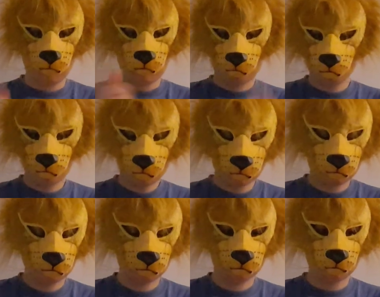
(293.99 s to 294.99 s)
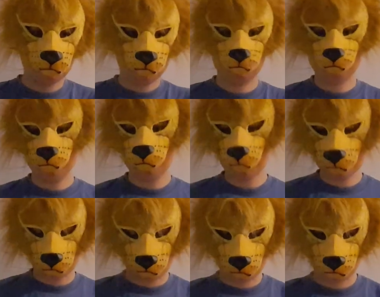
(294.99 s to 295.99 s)
And finally, the
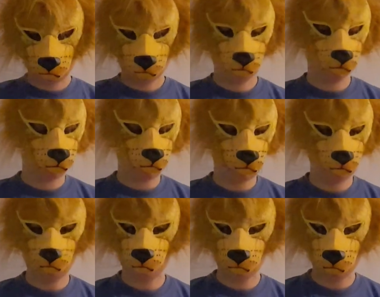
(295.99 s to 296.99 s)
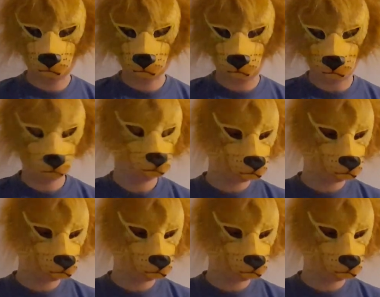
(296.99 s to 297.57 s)
next thing, not finally, we have 2 things left.